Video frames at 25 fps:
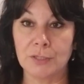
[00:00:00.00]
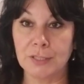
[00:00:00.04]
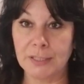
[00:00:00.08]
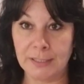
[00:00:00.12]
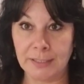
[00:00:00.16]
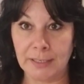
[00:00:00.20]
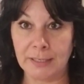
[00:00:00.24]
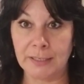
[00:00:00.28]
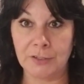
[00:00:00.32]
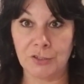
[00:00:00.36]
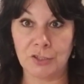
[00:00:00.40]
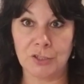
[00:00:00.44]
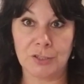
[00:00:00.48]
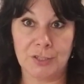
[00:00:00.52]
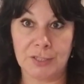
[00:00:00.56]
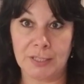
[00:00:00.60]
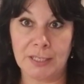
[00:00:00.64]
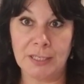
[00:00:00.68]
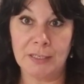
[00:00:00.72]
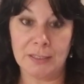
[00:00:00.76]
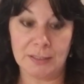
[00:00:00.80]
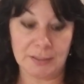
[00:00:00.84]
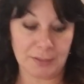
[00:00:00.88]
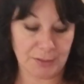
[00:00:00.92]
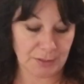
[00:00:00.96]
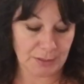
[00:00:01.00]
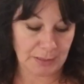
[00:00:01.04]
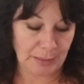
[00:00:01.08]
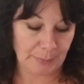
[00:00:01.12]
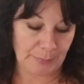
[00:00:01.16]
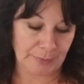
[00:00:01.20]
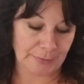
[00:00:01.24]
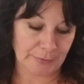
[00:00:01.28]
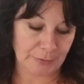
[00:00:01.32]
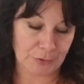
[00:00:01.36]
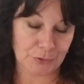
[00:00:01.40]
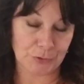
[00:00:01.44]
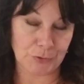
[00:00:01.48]
It, it just is. I
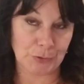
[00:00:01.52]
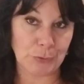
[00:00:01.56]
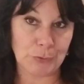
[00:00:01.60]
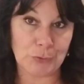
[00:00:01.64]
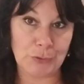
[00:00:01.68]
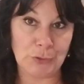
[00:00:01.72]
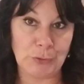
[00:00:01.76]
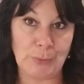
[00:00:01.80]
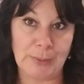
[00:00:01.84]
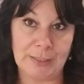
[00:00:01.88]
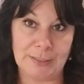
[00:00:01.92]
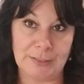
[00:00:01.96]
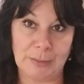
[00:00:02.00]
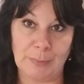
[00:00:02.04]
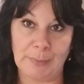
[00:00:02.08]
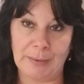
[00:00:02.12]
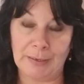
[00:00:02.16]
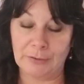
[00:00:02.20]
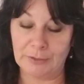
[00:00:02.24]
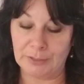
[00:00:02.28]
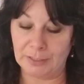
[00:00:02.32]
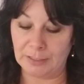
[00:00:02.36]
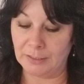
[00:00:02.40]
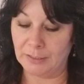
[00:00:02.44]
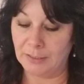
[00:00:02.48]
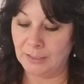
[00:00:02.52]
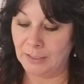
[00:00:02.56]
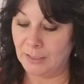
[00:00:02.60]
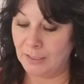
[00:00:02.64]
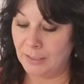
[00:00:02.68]
mean, there's no two ways about it.